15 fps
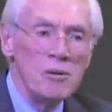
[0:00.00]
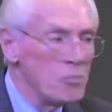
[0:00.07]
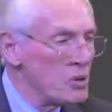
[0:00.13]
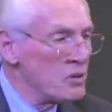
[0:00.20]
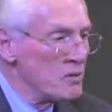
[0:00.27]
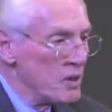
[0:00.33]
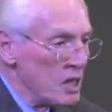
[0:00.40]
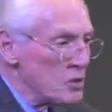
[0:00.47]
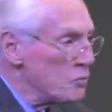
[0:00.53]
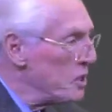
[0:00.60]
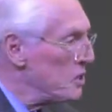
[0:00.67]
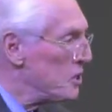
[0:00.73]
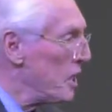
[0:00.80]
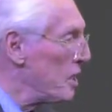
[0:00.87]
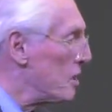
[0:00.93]
But as
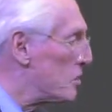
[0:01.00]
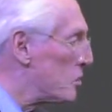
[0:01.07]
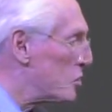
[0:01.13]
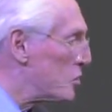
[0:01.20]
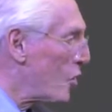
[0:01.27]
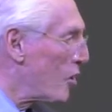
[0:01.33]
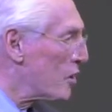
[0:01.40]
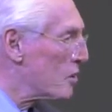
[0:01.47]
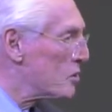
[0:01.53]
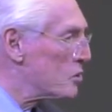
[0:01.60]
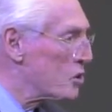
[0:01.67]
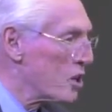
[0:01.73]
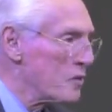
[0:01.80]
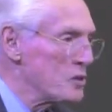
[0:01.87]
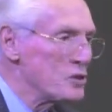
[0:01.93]
we said at the start of the
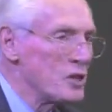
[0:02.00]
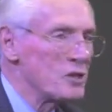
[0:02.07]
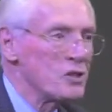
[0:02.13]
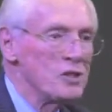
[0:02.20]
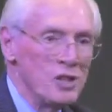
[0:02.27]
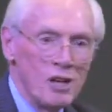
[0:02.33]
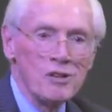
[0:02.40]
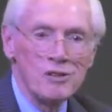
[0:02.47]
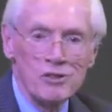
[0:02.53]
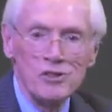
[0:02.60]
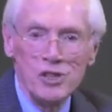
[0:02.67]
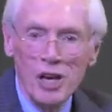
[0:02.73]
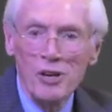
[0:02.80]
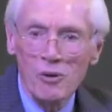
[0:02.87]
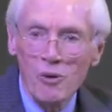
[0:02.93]
service, there's another
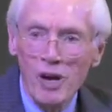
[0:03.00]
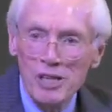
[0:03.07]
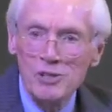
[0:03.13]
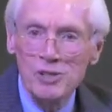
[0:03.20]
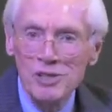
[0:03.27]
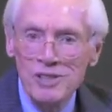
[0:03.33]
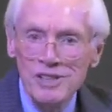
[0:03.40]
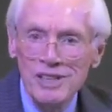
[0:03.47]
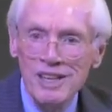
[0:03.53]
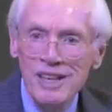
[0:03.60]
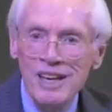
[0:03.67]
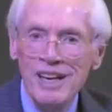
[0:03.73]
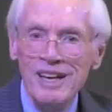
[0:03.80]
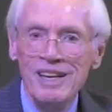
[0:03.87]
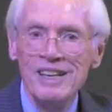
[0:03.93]
generation.
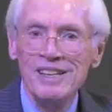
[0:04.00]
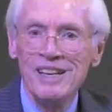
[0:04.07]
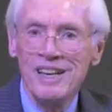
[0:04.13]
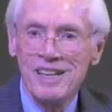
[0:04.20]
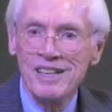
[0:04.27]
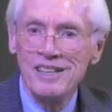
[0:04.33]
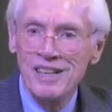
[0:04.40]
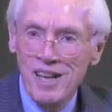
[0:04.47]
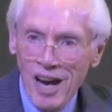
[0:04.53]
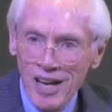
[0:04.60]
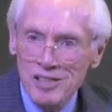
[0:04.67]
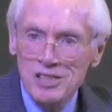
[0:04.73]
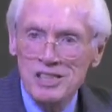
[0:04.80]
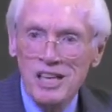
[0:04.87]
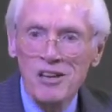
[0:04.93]

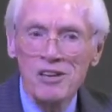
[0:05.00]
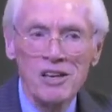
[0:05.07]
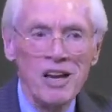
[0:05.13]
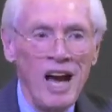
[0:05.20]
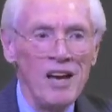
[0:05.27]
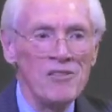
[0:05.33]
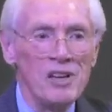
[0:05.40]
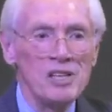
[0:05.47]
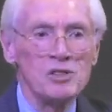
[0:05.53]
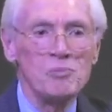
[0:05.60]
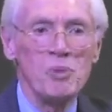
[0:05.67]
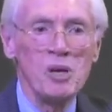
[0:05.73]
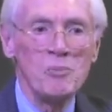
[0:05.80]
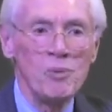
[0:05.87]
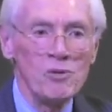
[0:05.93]
God's going to have his
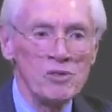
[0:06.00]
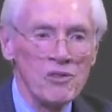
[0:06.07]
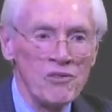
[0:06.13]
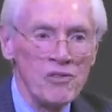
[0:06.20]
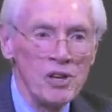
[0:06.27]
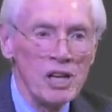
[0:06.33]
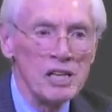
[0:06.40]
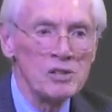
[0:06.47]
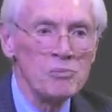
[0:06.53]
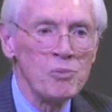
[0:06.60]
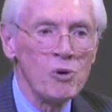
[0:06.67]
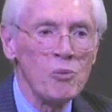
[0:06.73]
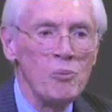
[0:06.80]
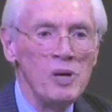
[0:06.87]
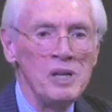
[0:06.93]
people to fill his
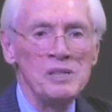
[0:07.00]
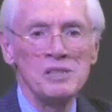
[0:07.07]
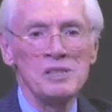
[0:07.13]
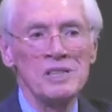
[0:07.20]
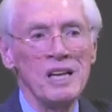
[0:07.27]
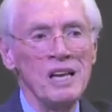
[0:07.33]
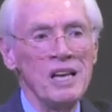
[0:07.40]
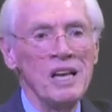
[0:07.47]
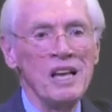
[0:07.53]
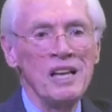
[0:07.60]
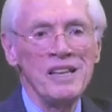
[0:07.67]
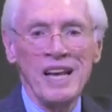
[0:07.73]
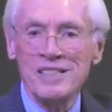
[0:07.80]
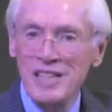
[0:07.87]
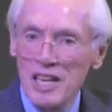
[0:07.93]
pulpits.
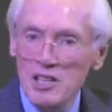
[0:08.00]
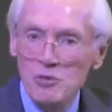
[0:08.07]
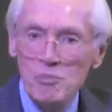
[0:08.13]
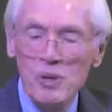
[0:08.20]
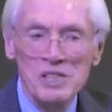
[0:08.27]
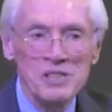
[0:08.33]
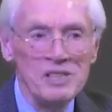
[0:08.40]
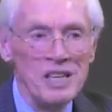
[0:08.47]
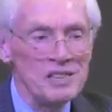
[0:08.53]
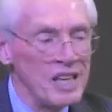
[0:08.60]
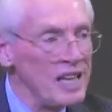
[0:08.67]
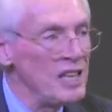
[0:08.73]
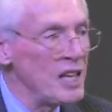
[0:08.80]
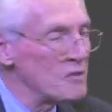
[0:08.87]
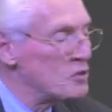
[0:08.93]
That's his business.
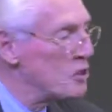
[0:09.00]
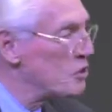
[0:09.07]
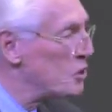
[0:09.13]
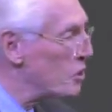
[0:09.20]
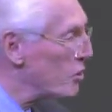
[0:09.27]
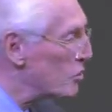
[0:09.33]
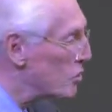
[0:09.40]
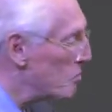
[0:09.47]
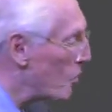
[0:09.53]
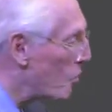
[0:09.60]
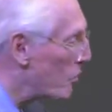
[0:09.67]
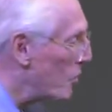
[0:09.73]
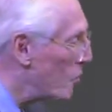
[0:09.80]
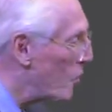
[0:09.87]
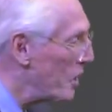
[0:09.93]
He loves the church
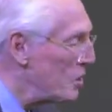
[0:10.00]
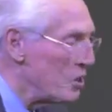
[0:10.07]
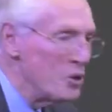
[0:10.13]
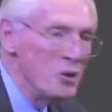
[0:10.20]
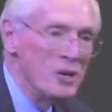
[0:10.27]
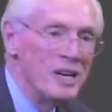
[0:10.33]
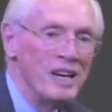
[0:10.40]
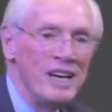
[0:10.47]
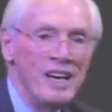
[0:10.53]
more than we do.